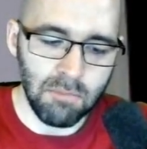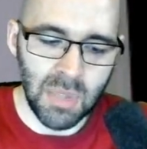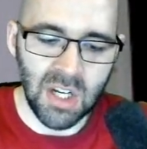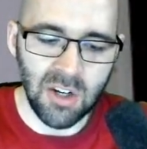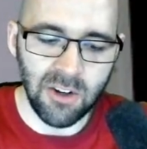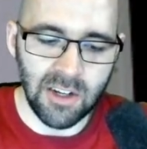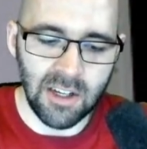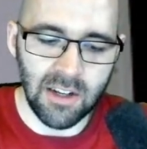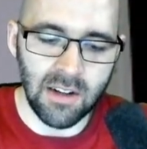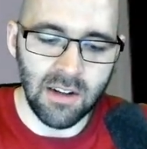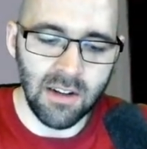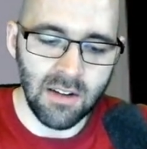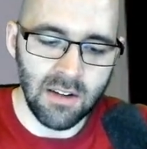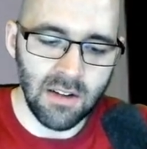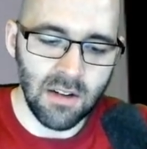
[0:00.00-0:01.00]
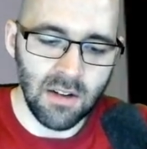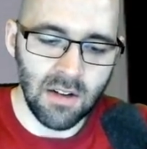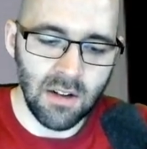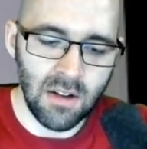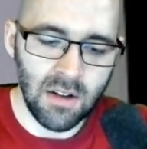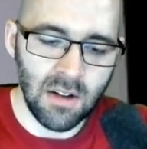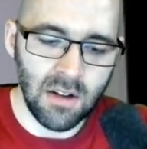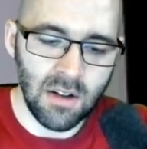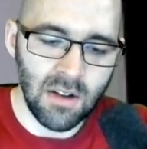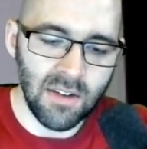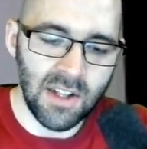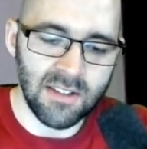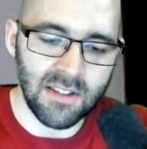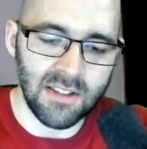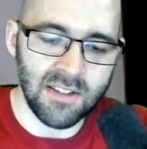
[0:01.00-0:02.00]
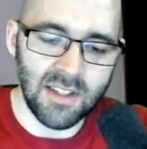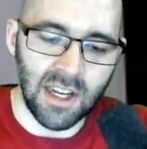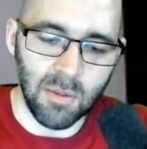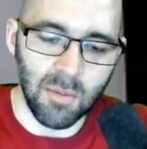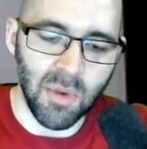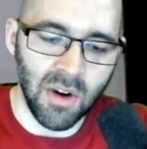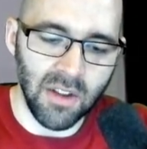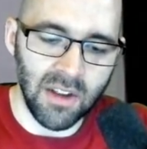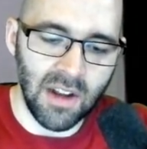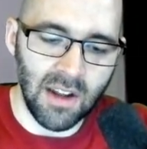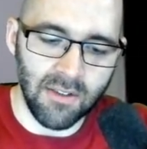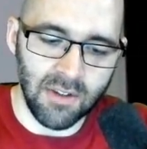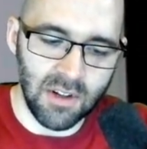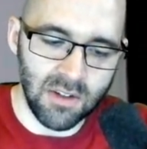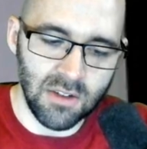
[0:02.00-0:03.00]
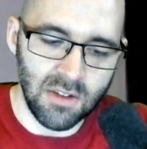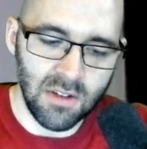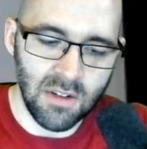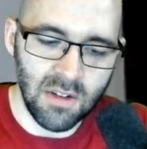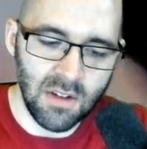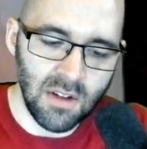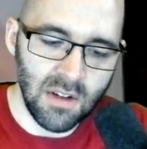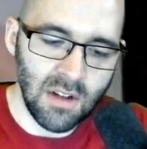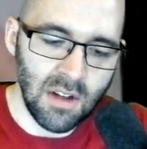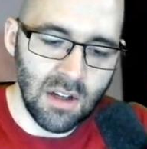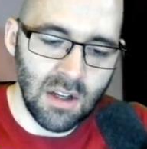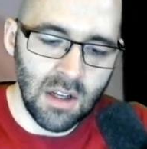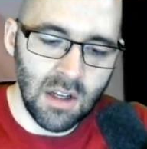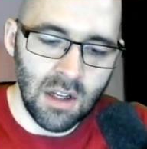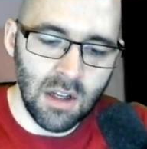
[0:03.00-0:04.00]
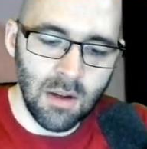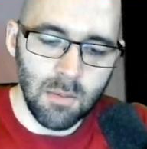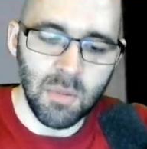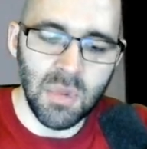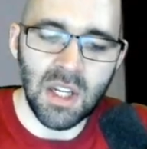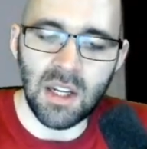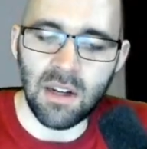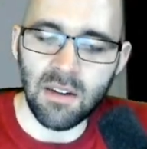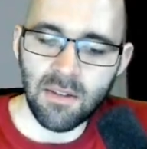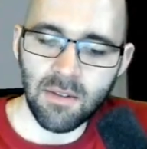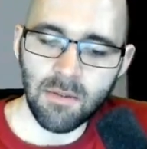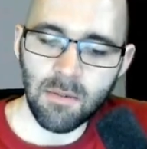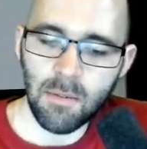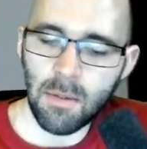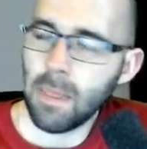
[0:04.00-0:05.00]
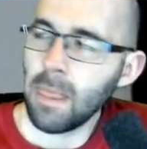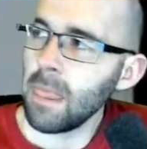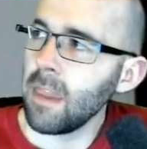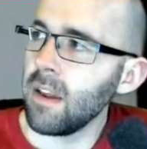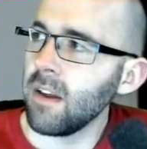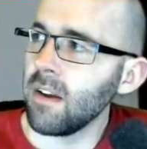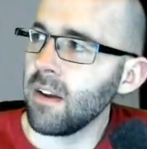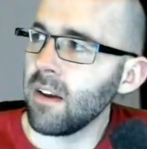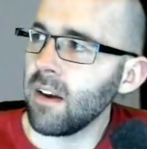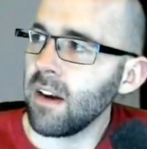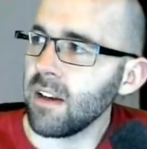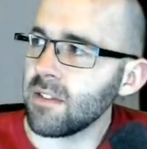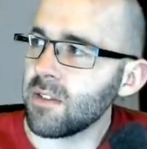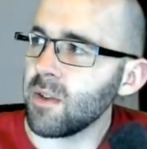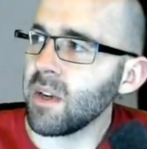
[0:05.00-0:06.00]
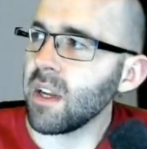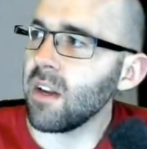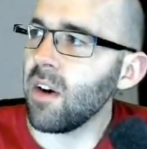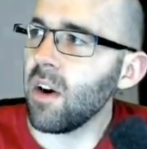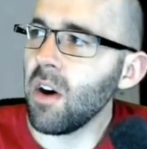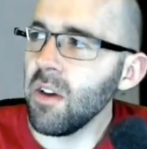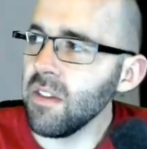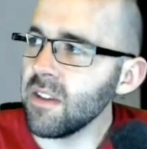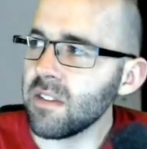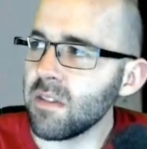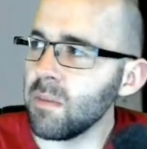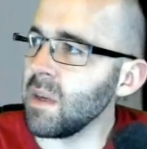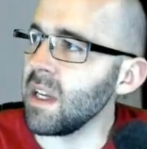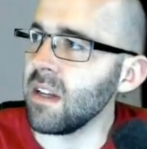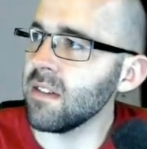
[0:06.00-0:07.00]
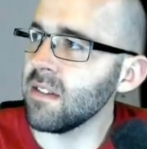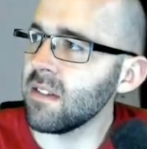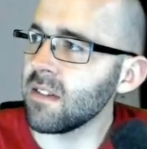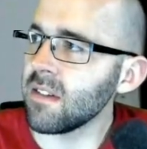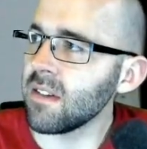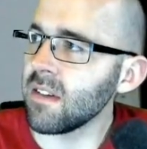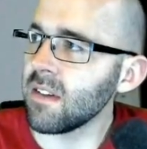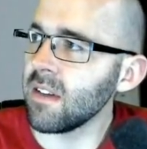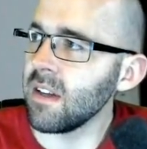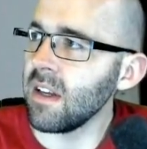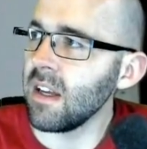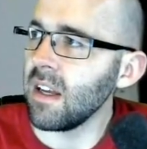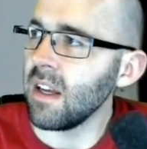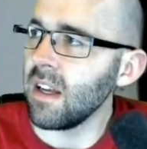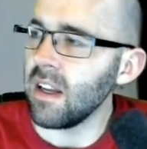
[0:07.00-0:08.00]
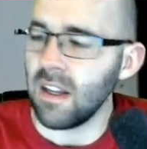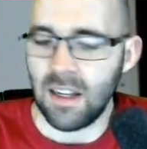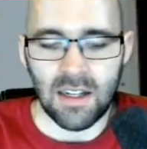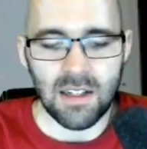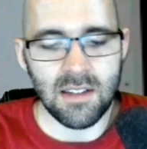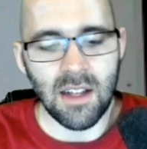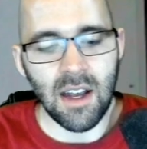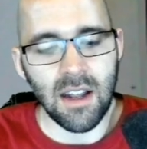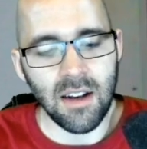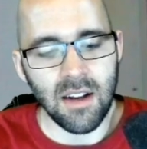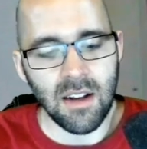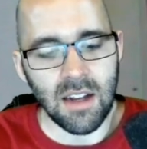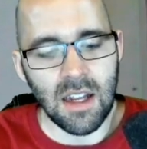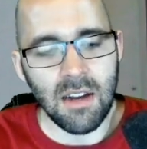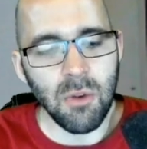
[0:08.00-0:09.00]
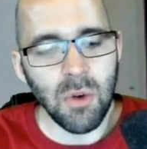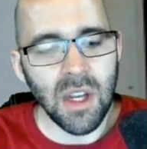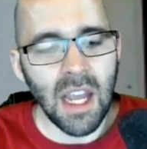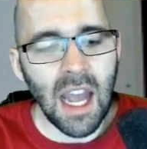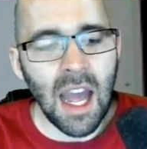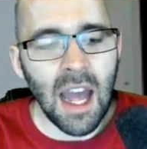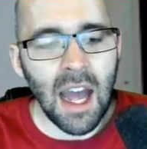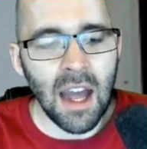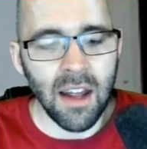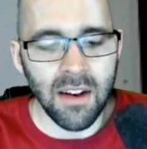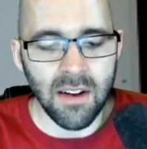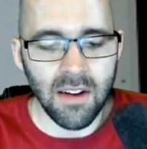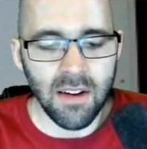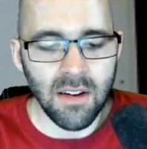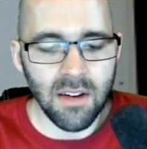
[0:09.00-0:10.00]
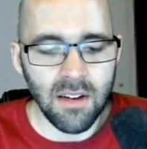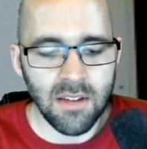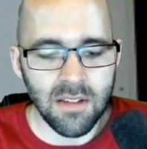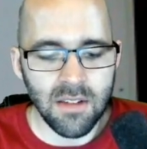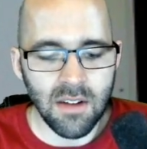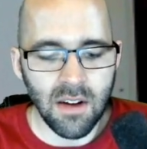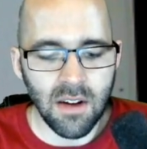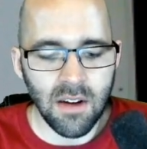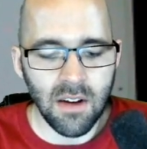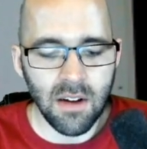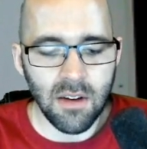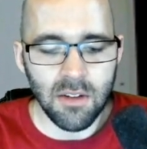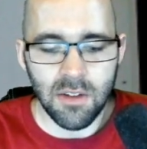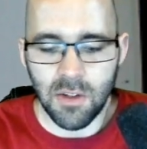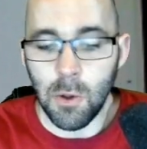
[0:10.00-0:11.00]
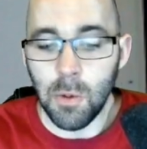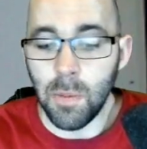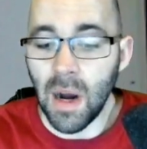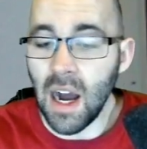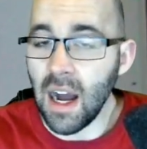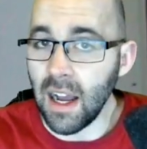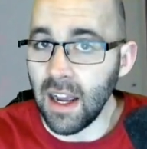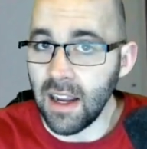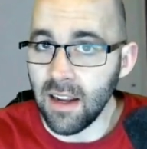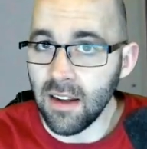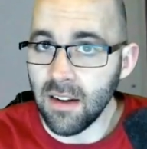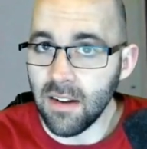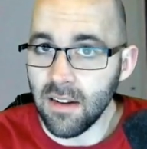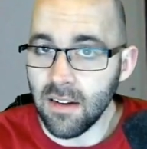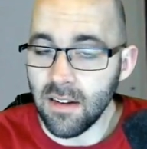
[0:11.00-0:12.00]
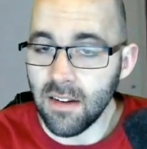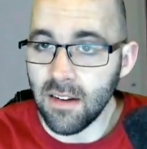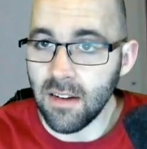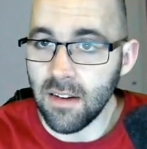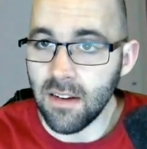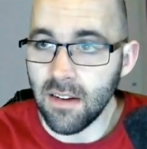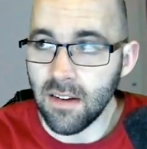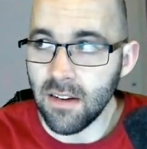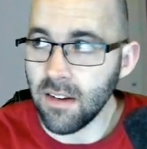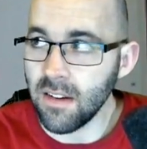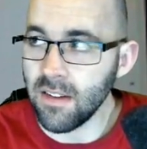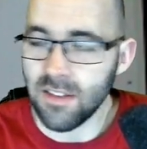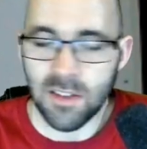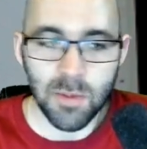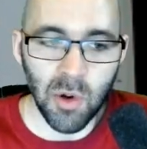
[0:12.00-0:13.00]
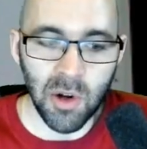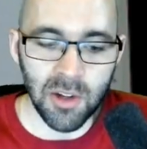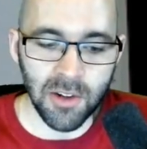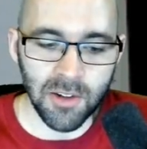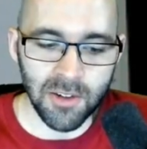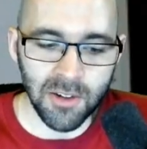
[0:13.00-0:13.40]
period, that's the second part of the definition, p. All right, so again, all this means is that if we add 2 pi Spoiler